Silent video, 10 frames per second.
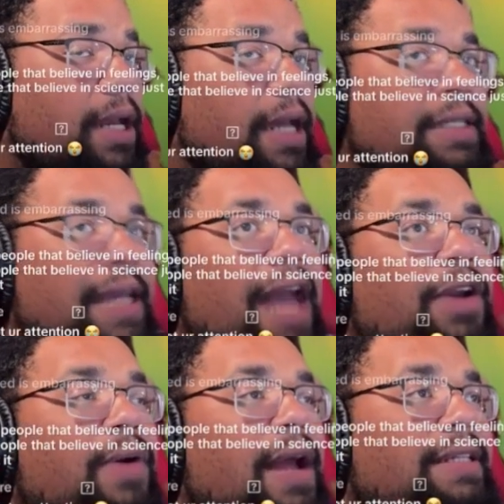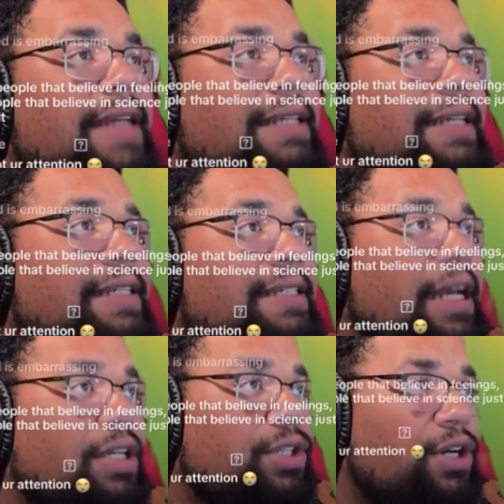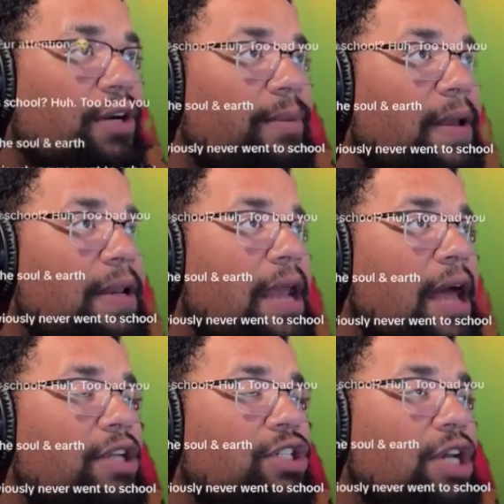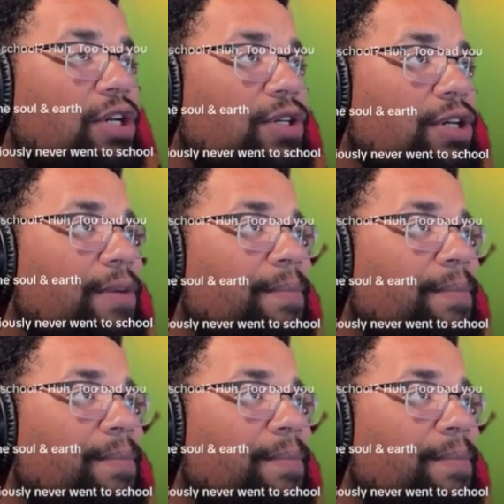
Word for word: is categorized as a sex term, not a gender term.